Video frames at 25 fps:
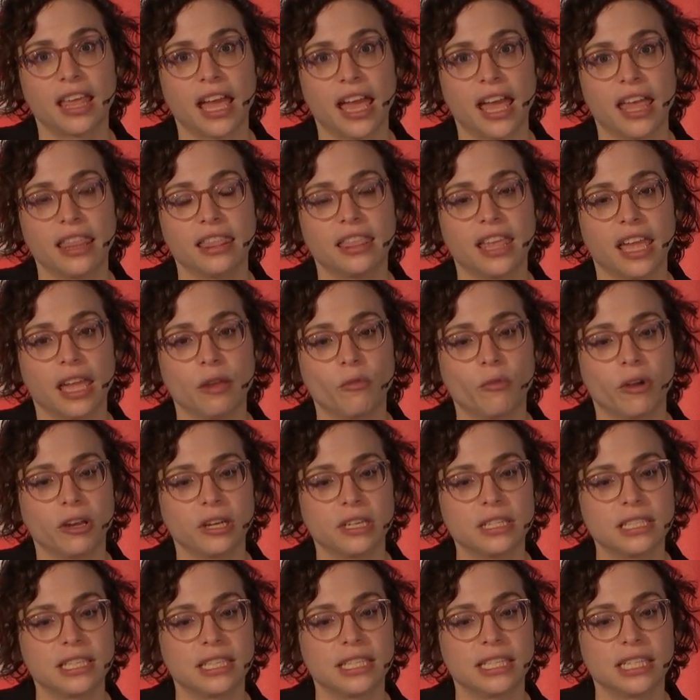that they
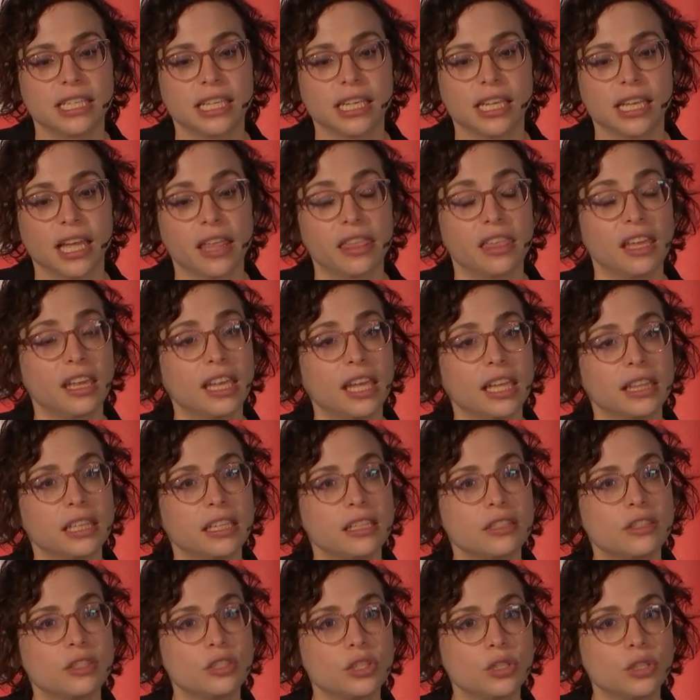wanted to see, I think, at
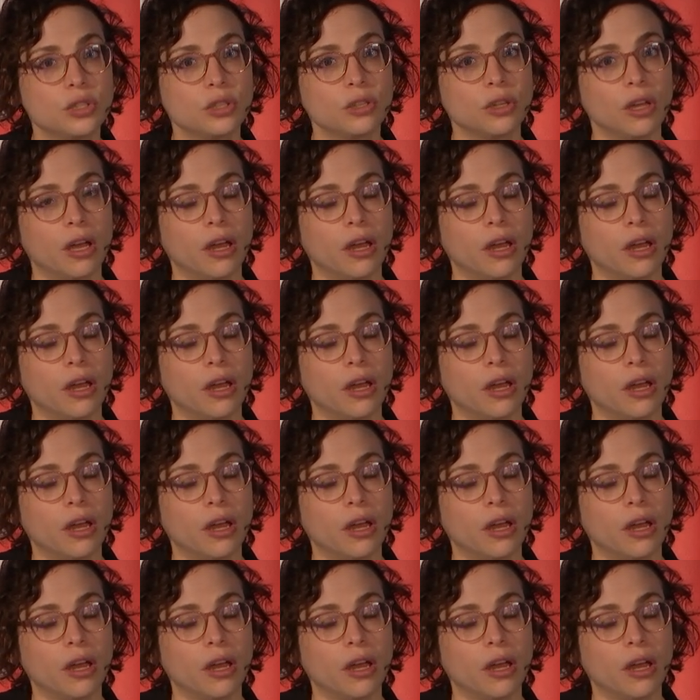least